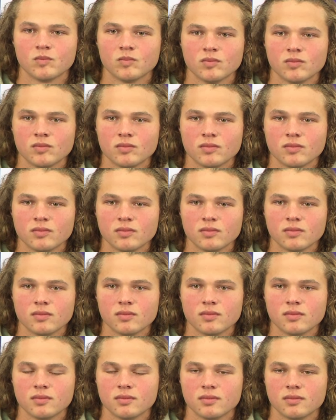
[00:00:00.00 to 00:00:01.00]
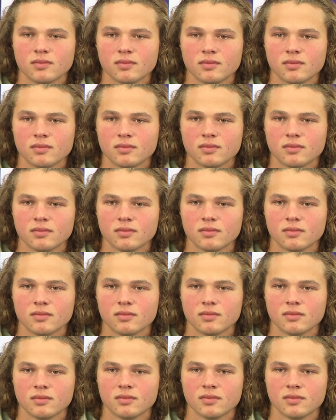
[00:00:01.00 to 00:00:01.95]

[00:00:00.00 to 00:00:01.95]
what's this mean to the locker room?